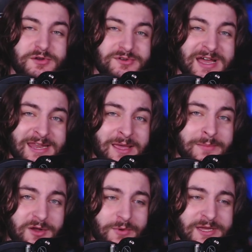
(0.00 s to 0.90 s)
you know,
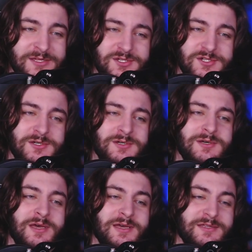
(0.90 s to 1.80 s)
dynamic range,
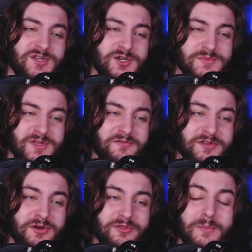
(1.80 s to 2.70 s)
in terms of,
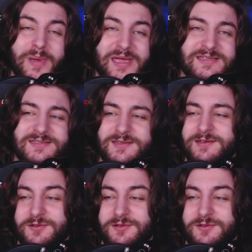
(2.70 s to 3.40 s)
you know, the bass.